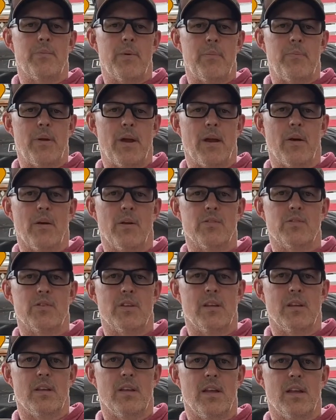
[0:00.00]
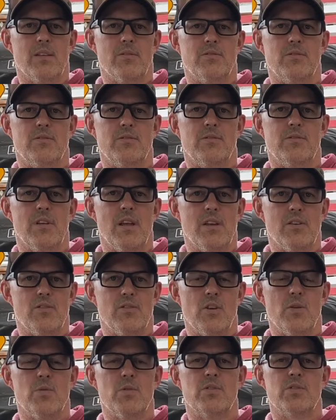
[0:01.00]
my parents and
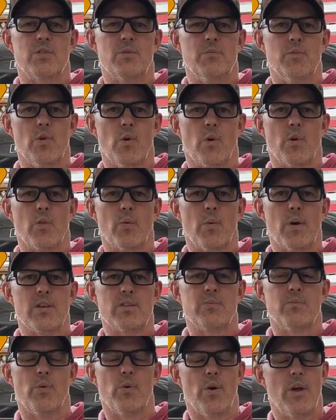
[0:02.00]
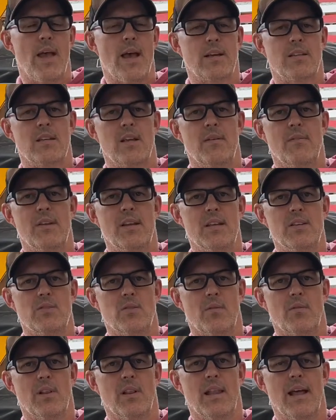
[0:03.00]
doing some Northwest boy activities
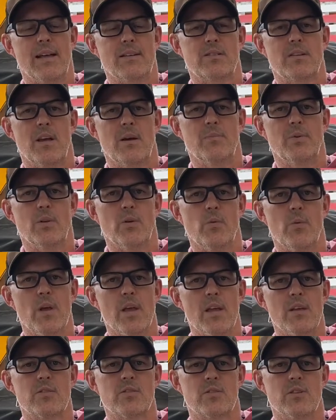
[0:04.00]
over the last couple of weeks.